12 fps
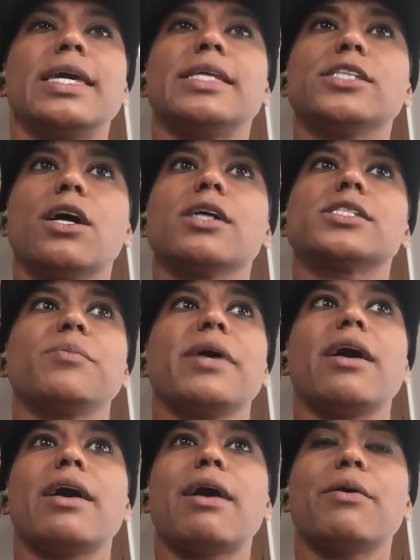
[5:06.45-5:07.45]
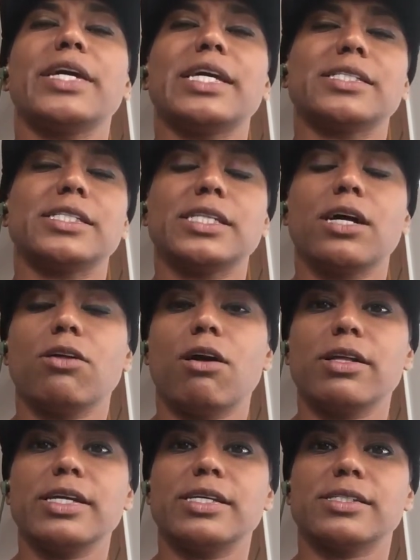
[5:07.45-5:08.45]
He talks about how he has to tell
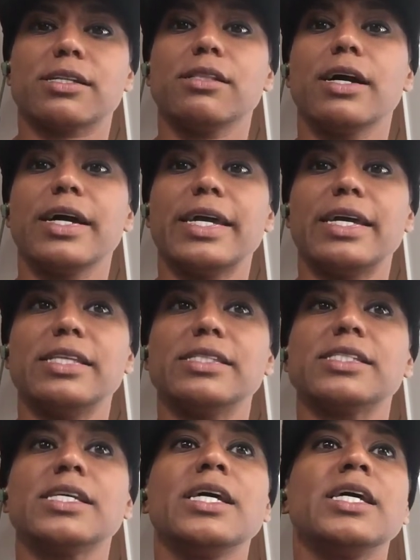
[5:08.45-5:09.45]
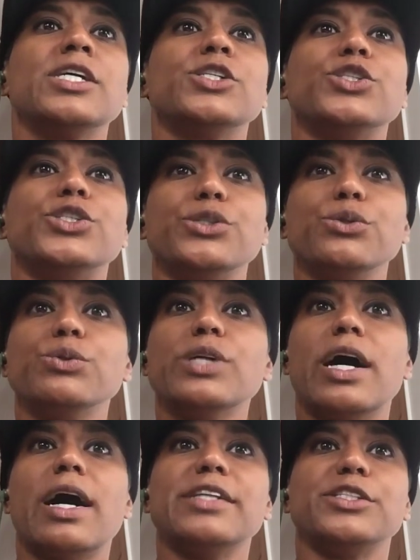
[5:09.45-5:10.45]
all his clients, do
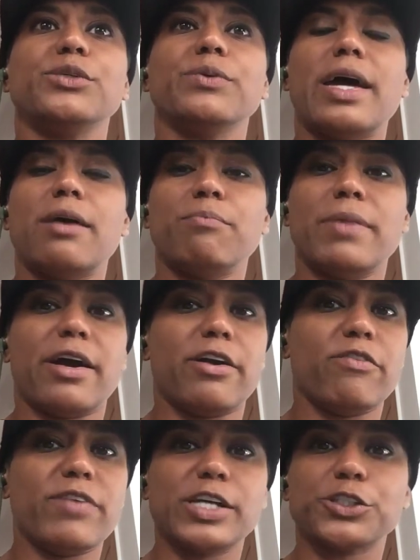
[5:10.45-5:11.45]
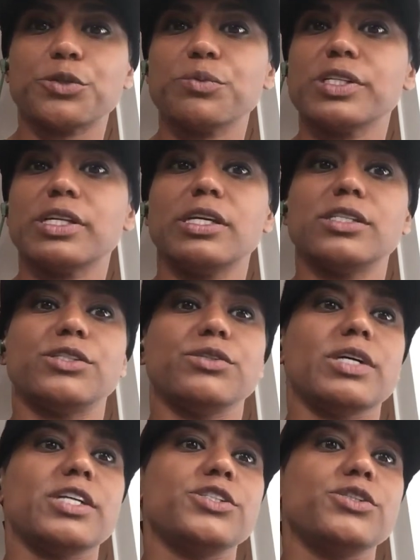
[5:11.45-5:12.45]
not do myofascial release,
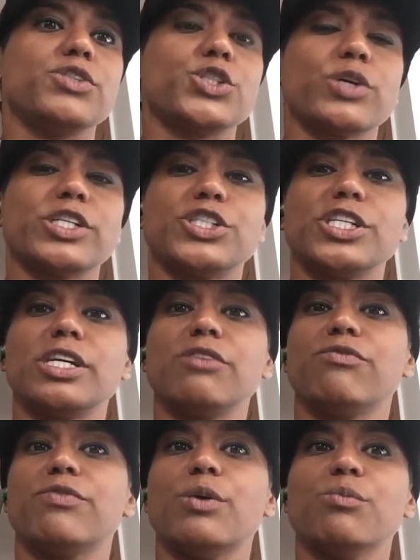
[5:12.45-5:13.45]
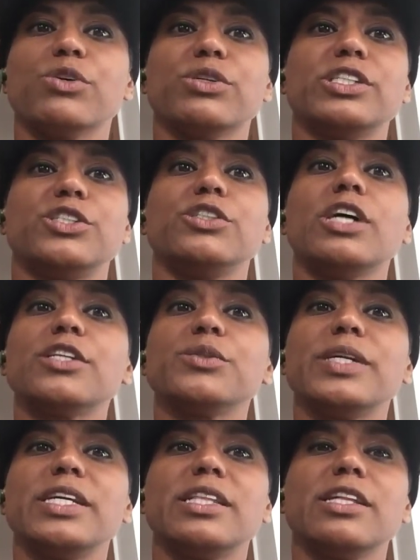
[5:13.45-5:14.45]
do not do stretching, foam rolling, do not
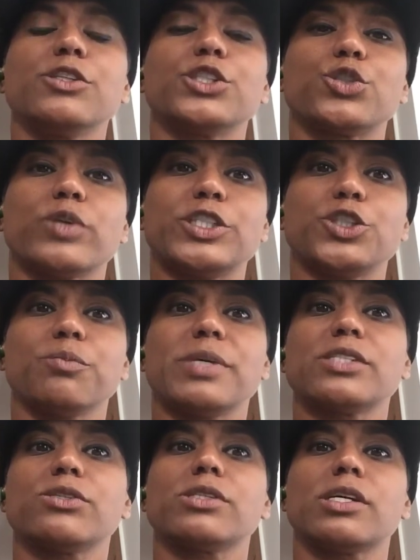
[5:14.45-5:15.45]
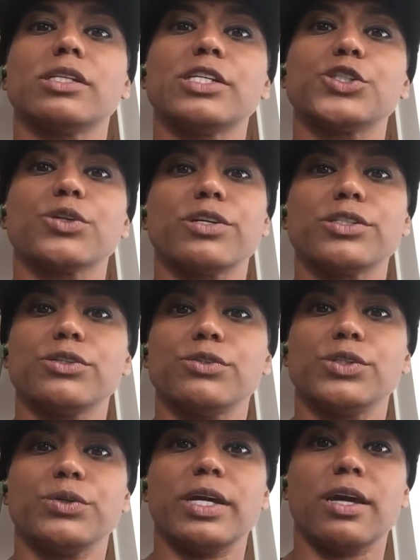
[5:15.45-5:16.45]
do anything that'll stretch your muscles unless you're also
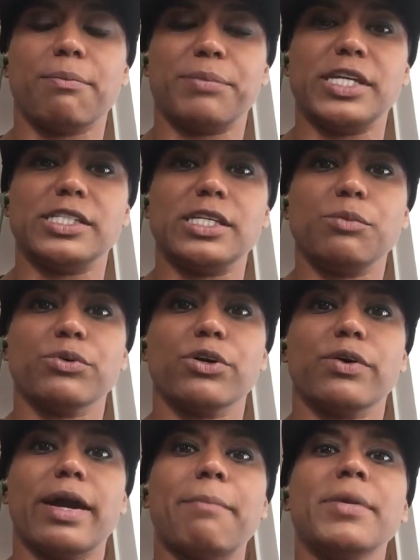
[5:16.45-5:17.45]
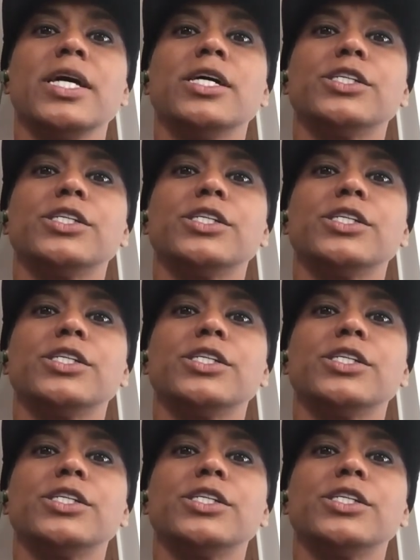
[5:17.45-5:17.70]
doing a PT program